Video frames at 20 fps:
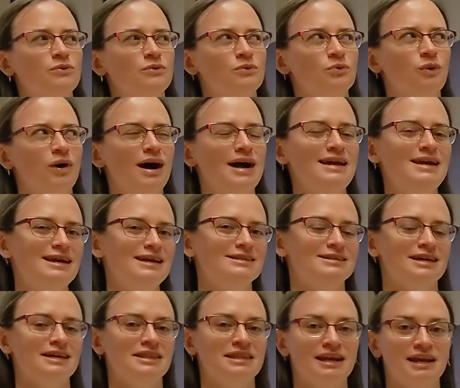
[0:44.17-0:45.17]
why is
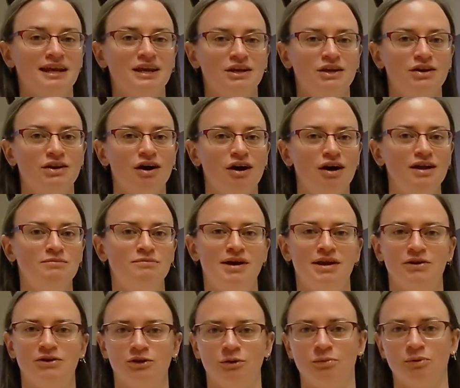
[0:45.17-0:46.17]
it that a
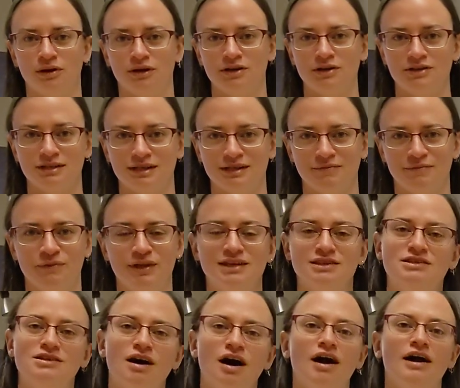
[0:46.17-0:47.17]
non-medical person
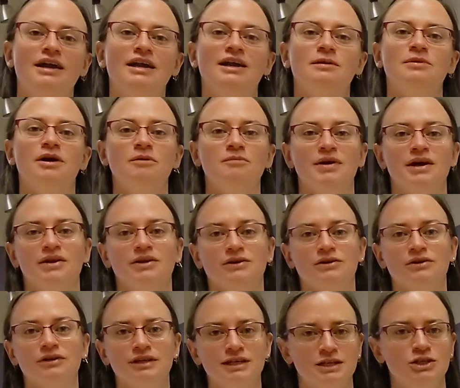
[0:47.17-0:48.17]
is talking about
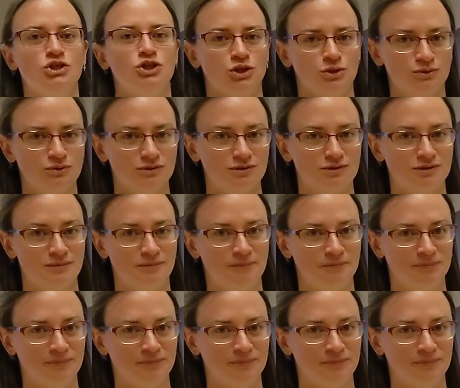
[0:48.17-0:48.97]
medical issues.